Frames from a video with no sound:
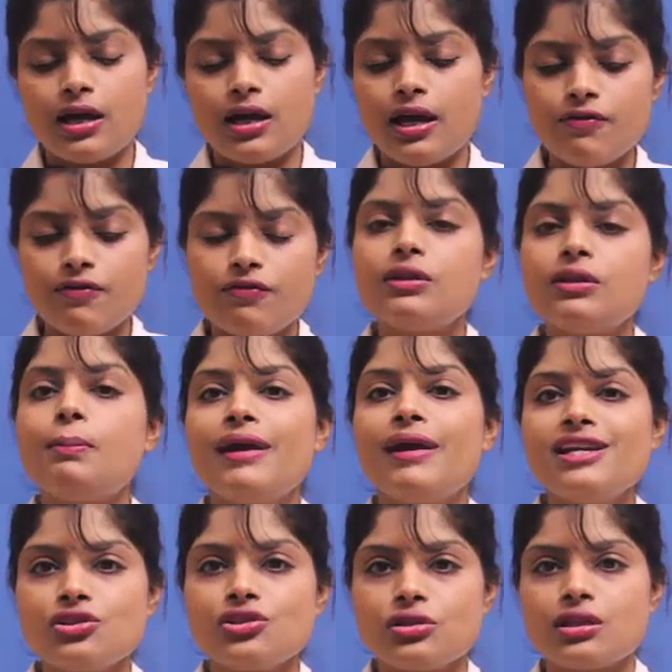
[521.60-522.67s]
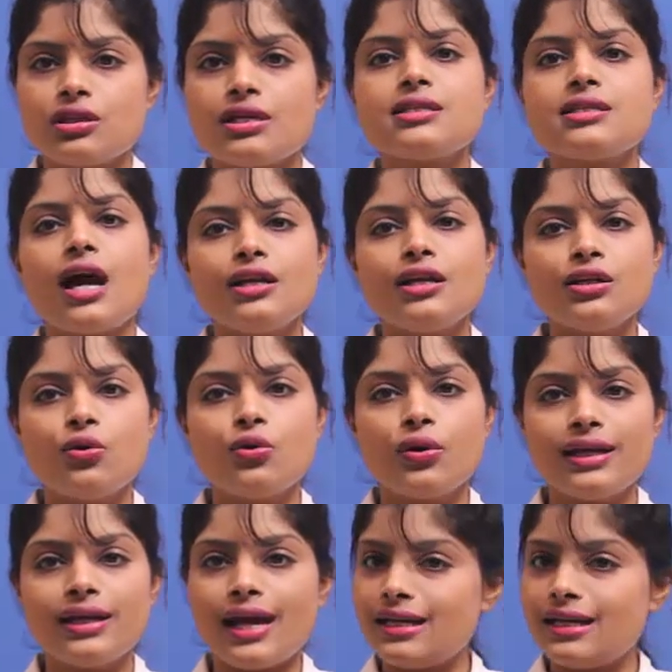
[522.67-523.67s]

If the patient is undergoing